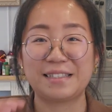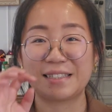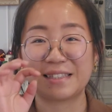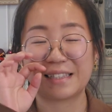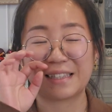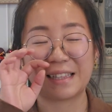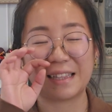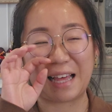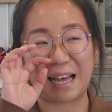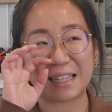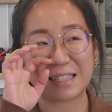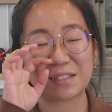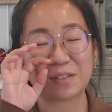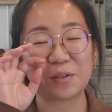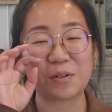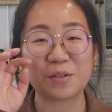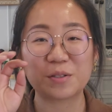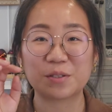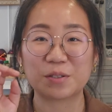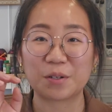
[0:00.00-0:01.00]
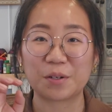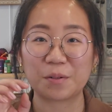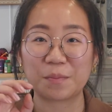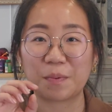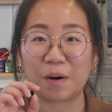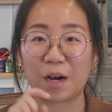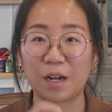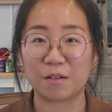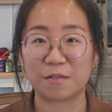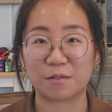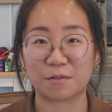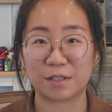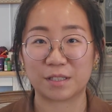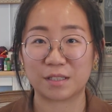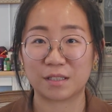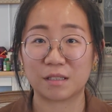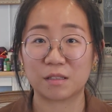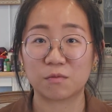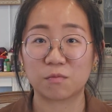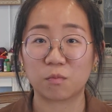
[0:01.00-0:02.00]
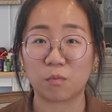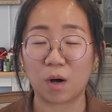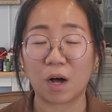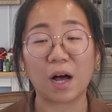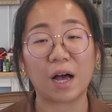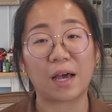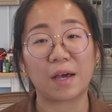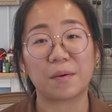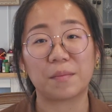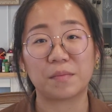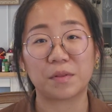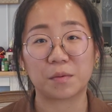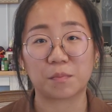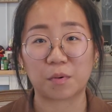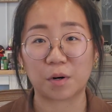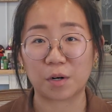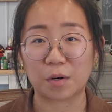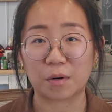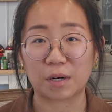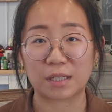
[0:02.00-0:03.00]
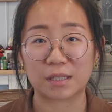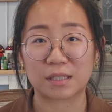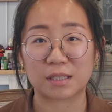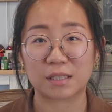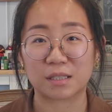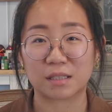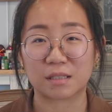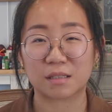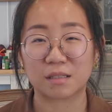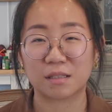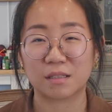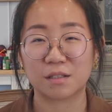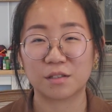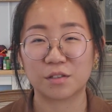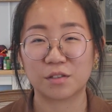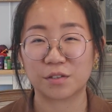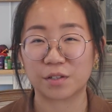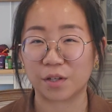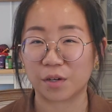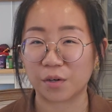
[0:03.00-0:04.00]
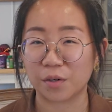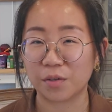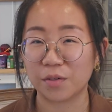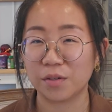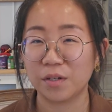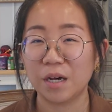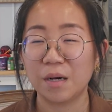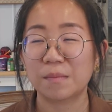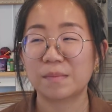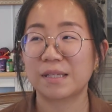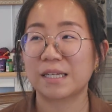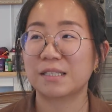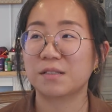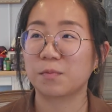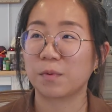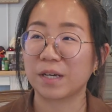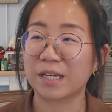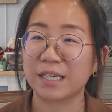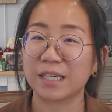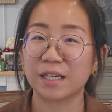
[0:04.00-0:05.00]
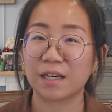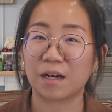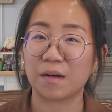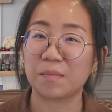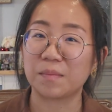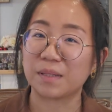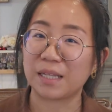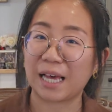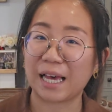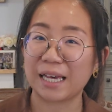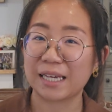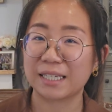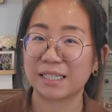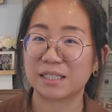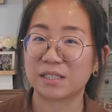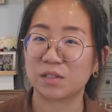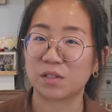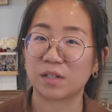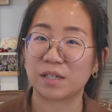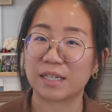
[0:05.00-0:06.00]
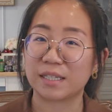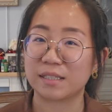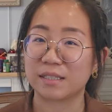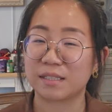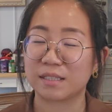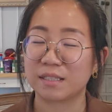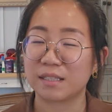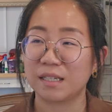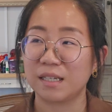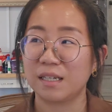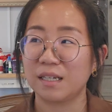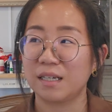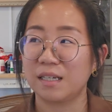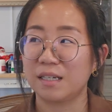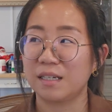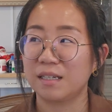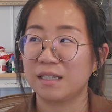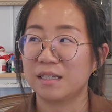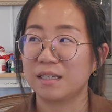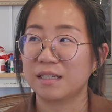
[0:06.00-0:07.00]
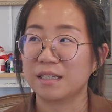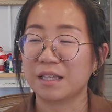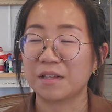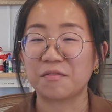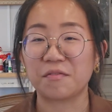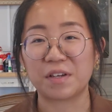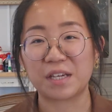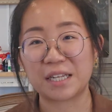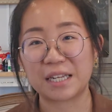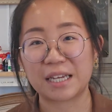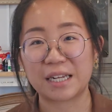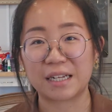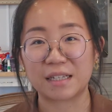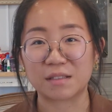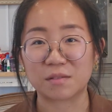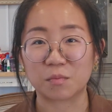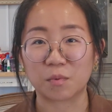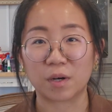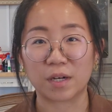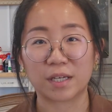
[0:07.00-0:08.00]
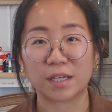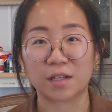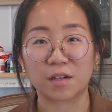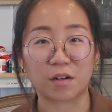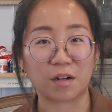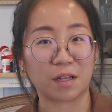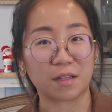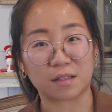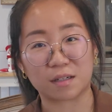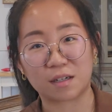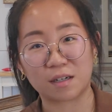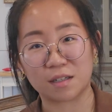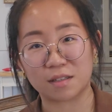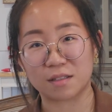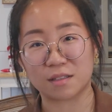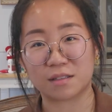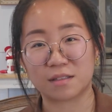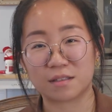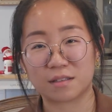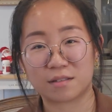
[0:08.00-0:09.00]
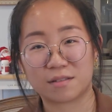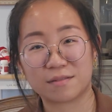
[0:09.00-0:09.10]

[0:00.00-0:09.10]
That's also part of the reasons why the progress is slow. Plus working on black is not as convenient as working on other colors.